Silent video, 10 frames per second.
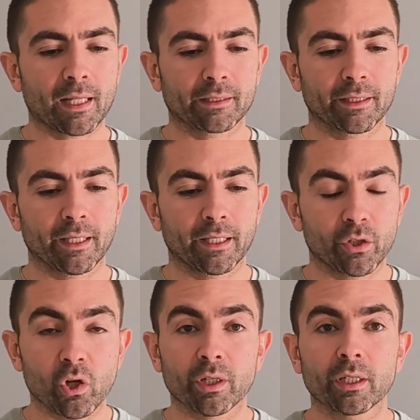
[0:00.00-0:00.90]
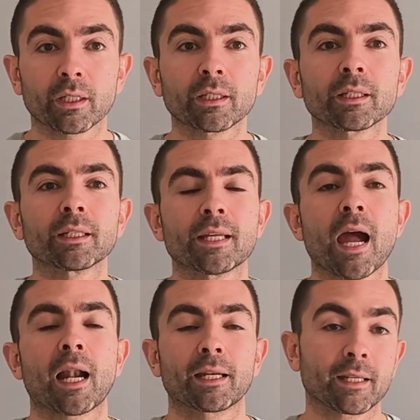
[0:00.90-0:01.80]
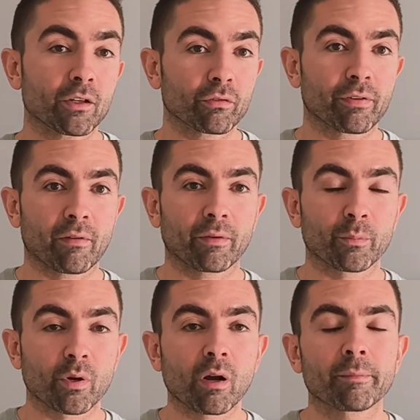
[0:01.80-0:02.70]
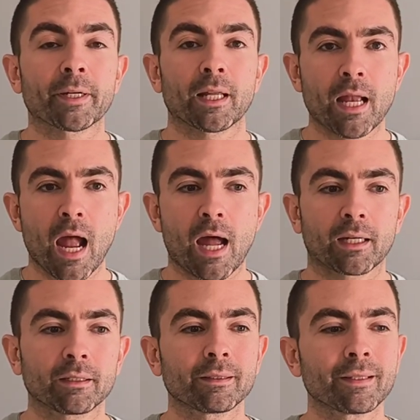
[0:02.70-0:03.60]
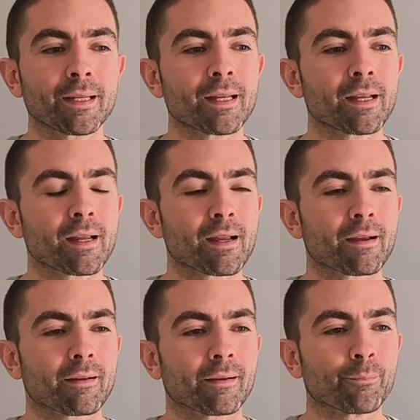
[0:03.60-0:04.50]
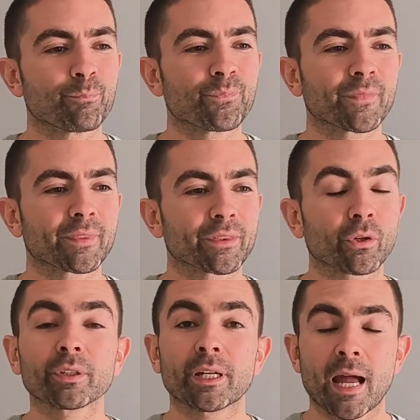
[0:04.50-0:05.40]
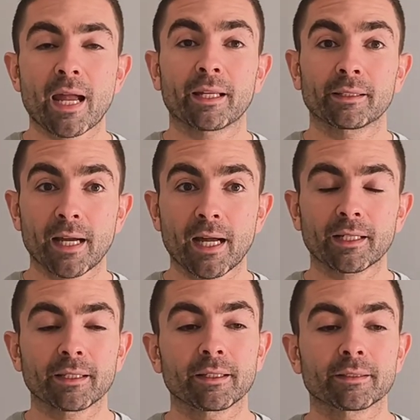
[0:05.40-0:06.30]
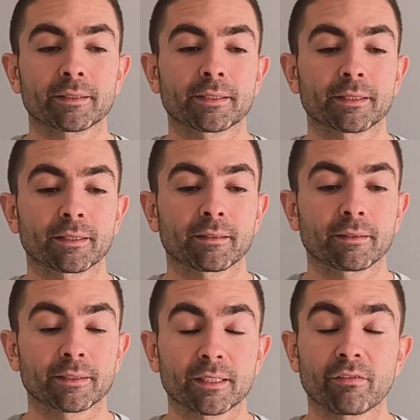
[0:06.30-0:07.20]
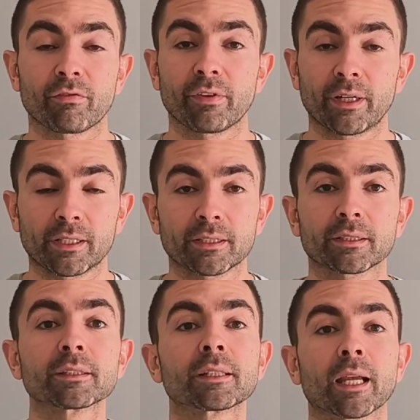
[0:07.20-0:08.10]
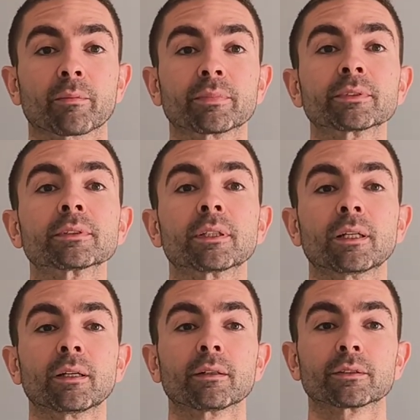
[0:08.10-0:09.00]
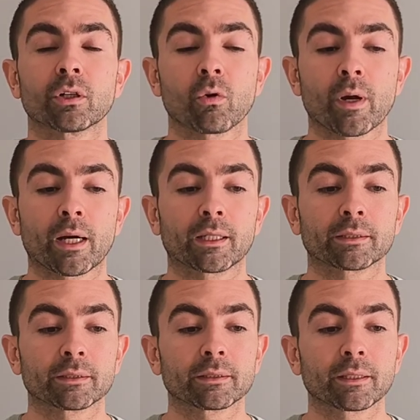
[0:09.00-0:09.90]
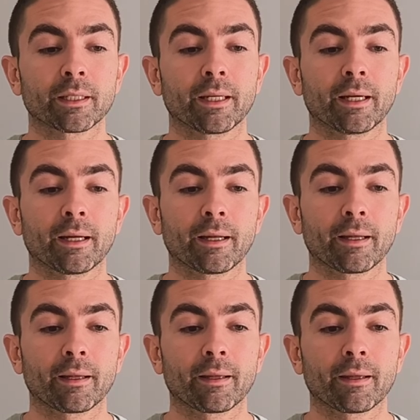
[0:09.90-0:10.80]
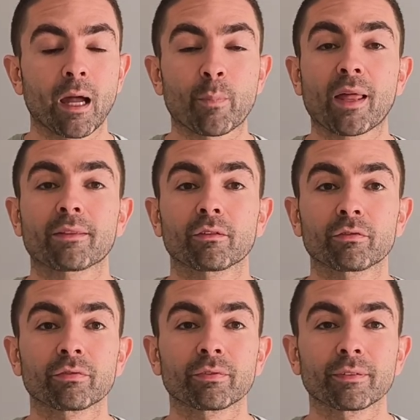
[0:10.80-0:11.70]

and the non-ideality of our problem at hand. And non-denying that is a first step toward a path of